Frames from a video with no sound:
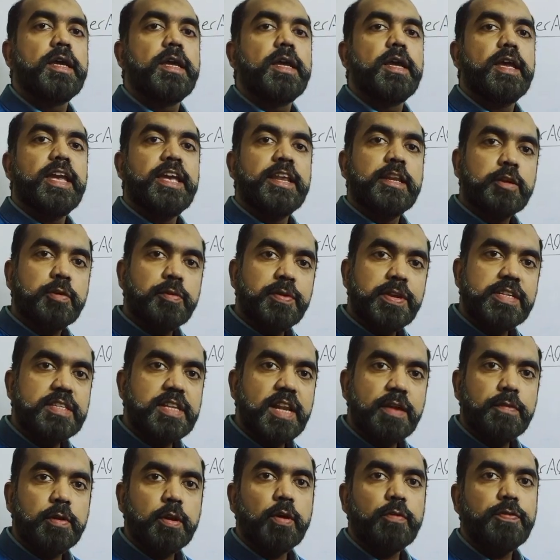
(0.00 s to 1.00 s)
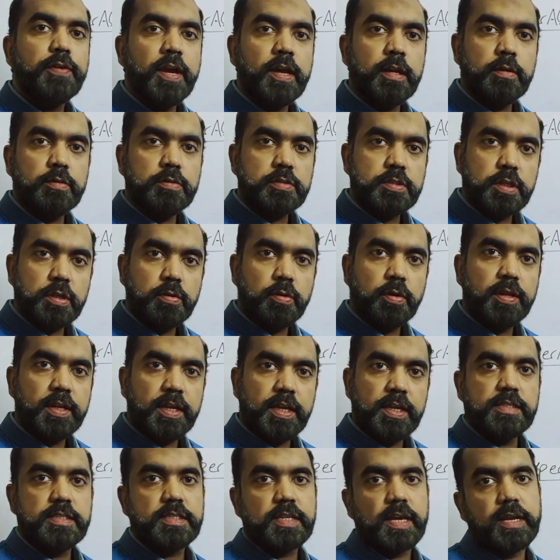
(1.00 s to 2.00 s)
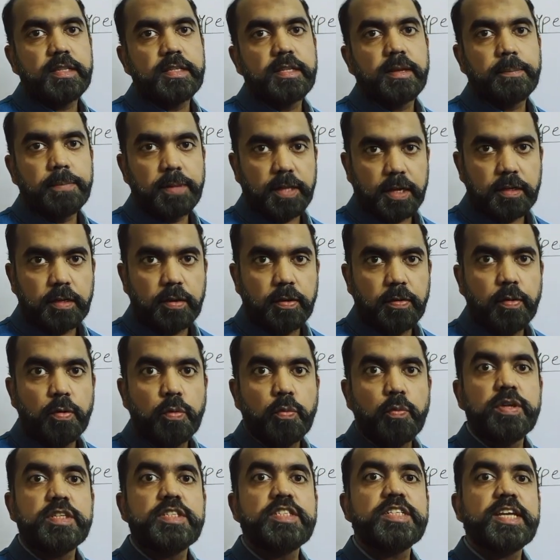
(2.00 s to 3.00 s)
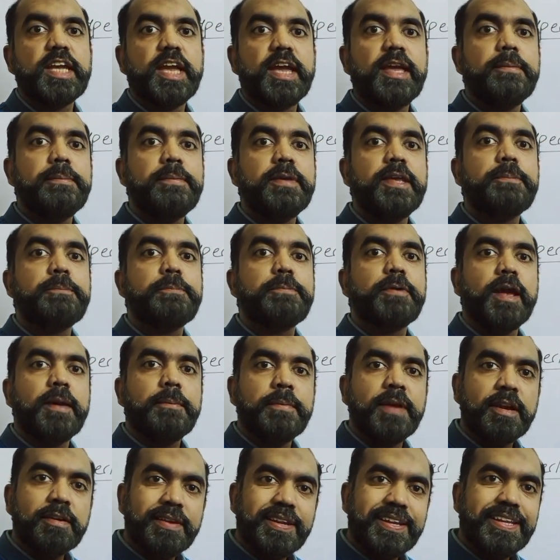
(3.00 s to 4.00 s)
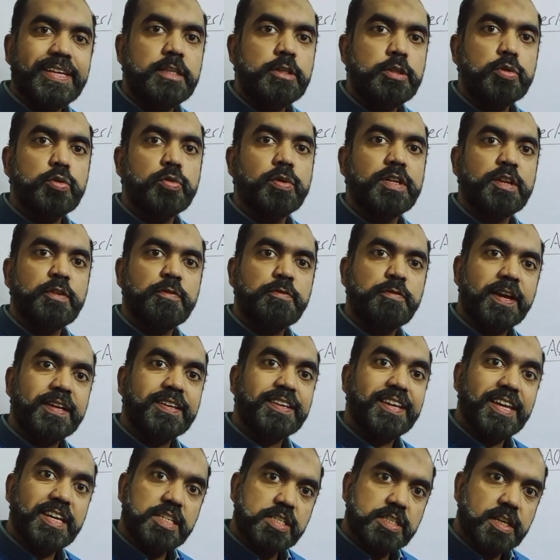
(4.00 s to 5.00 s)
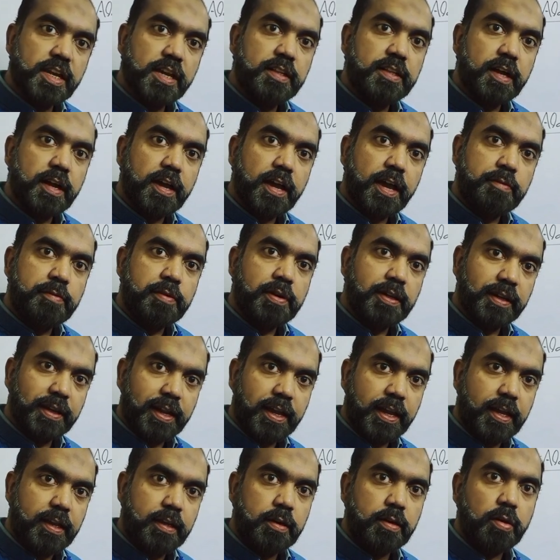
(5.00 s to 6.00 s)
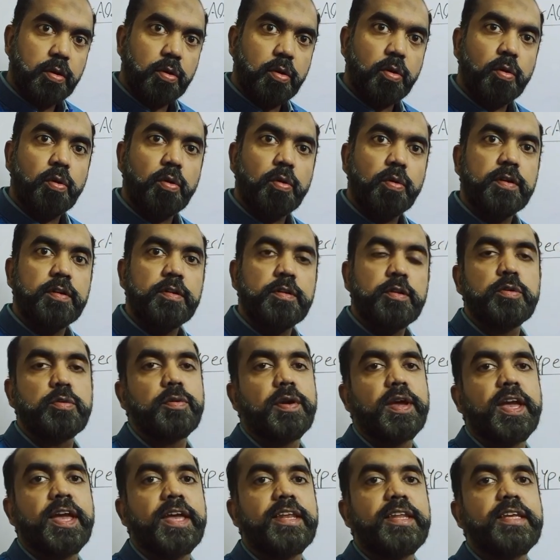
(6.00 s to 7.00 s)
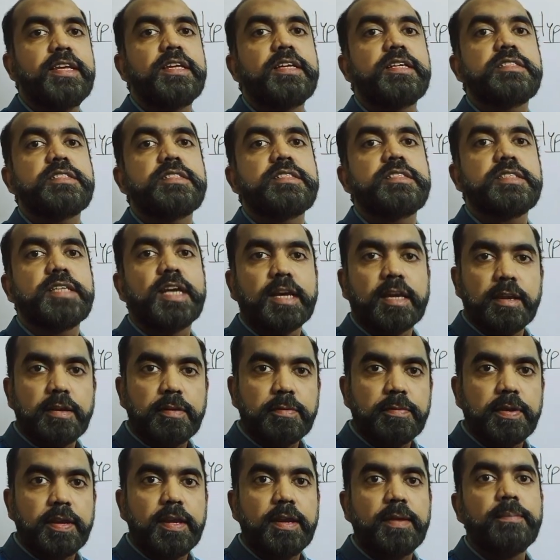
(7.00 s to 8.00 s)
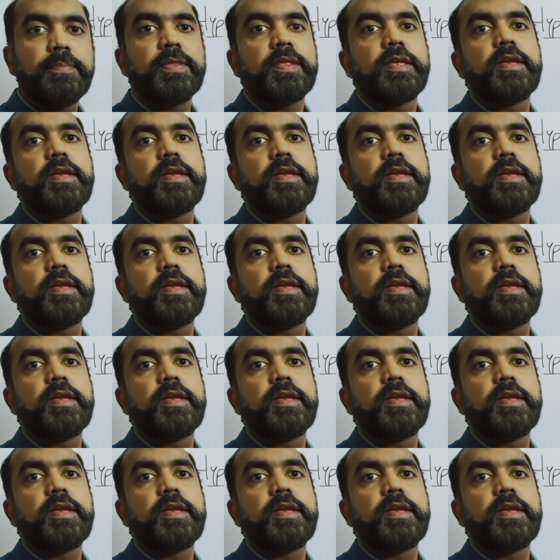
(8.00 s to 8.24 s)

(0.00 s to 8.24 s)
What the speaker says: increased level of aldosterone inside the blood, which can be primarily due to a defect inside the adrenal gland or due to any secondary